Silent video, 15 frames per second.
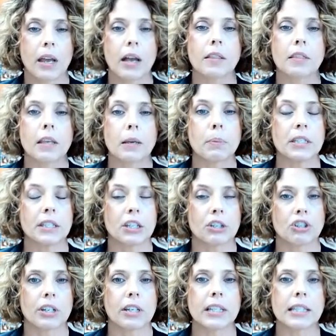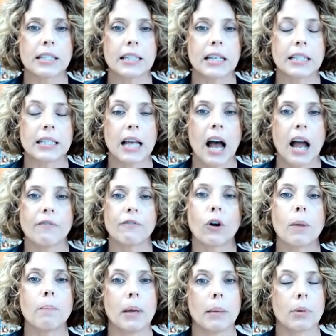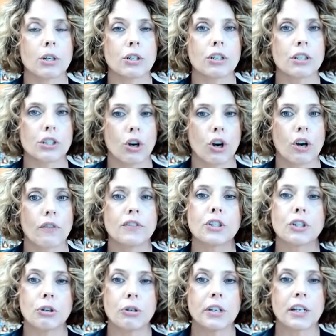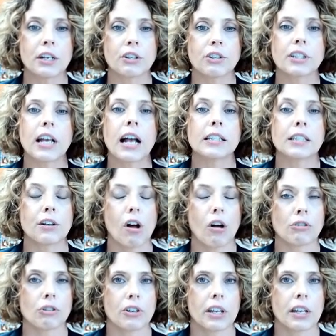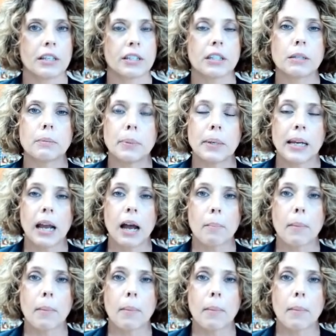The position is designed for a member to serve 2 years as an alternate to become